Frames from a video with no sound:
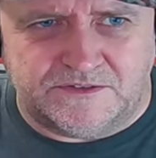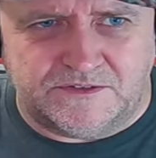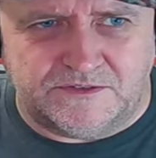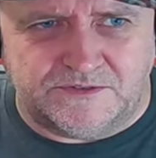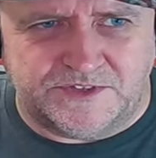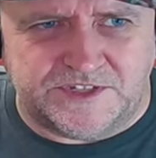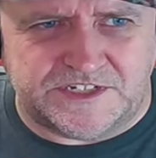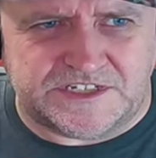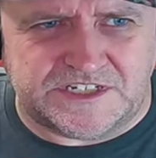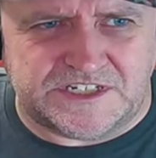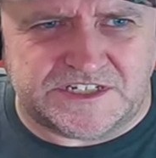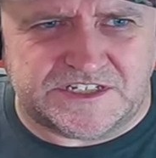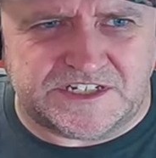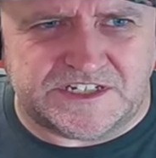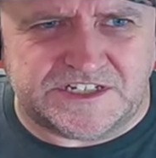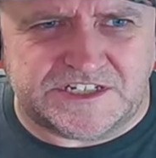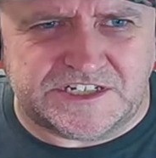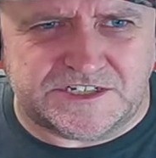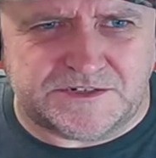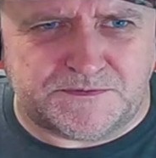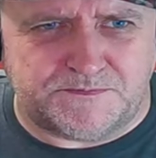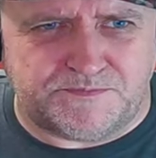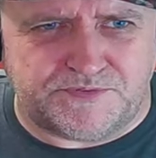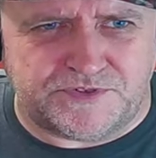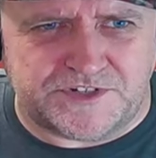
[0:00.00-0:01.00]
Oh, this is this
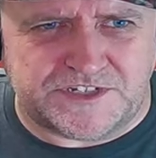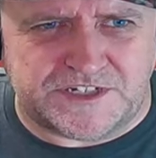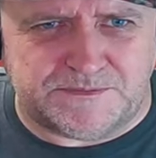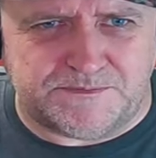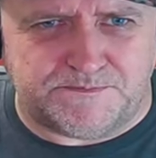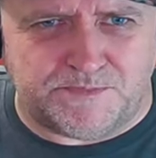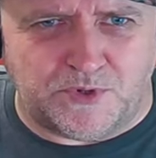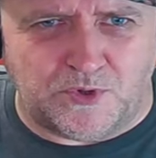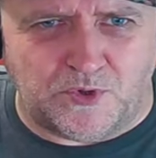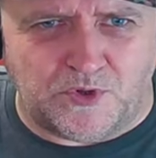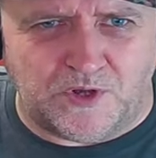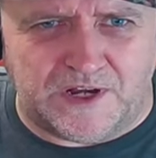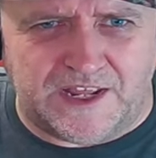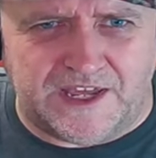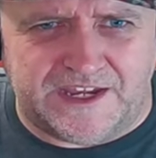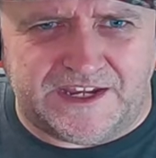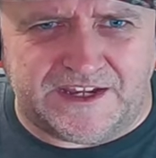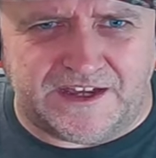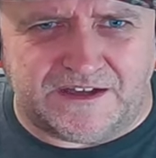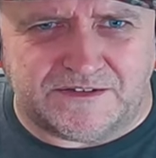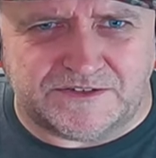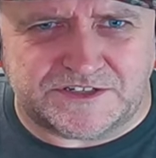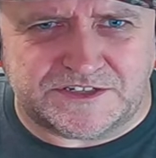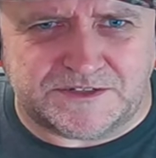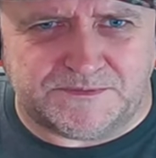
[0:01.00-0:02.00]
is a pretty poor
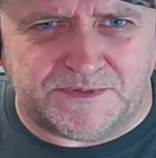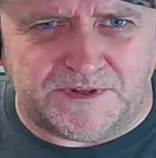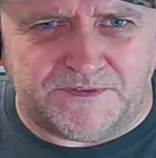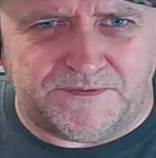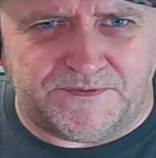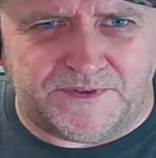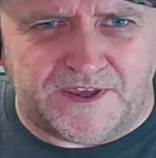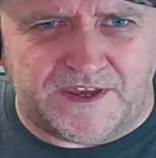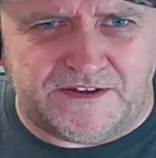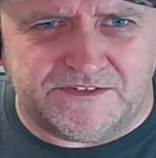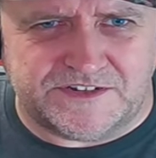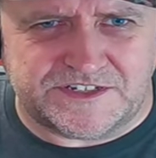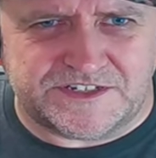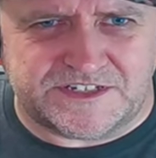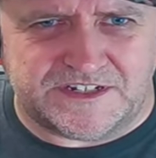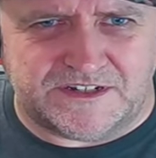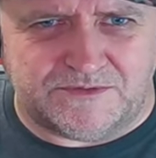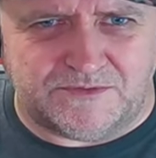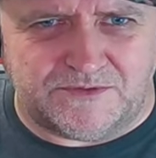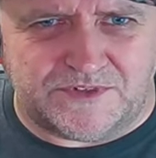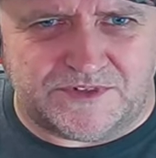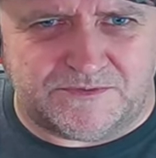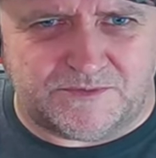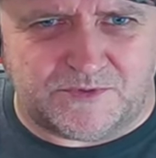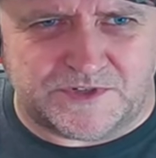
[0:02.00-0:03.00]
layout, to be fair, isn't it?
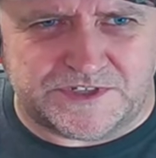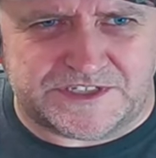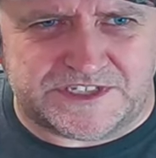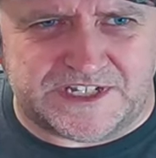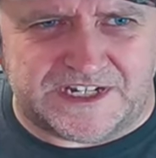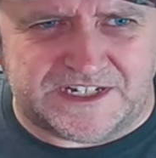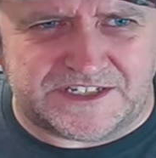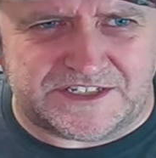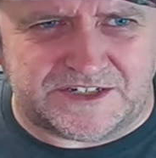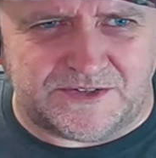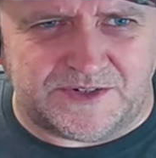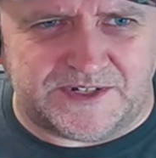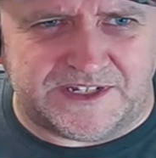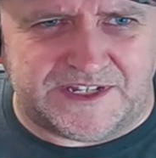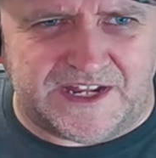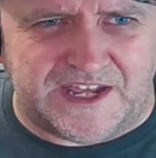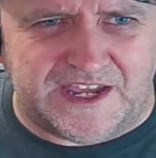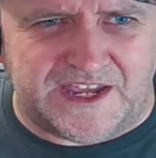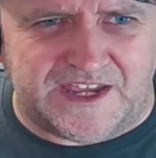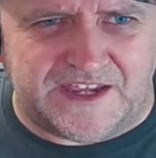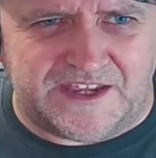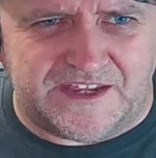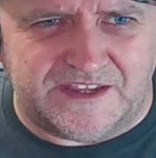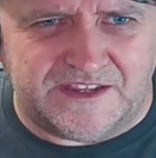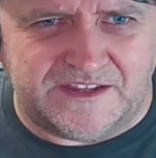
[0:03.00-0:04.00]
What what's that doing there?